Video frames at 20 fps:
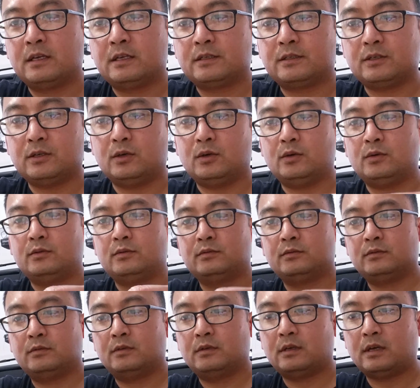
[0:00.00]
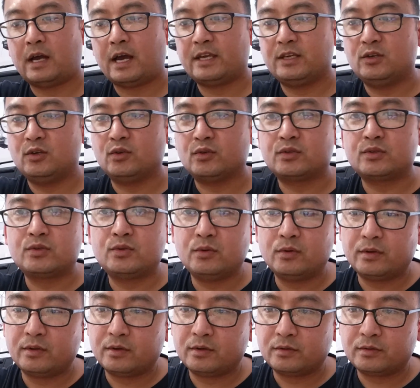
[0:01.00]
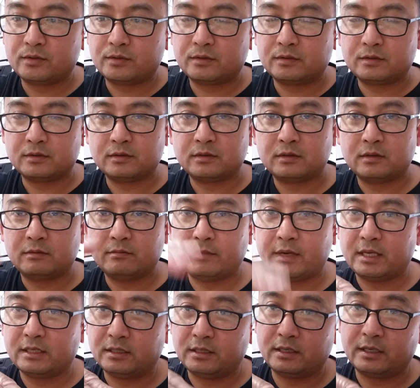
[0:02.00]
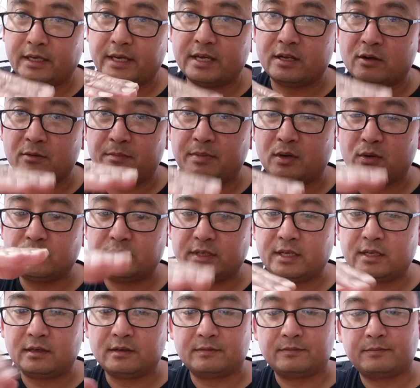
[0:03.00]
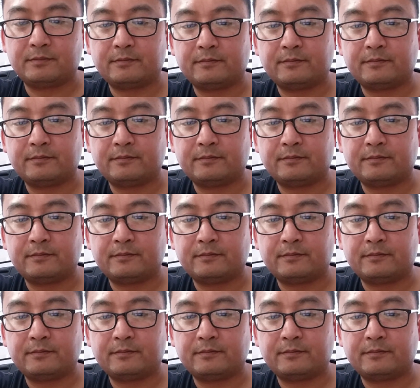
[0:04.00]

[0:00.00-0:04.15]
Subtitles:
So I used 2 of those, basically again opposing.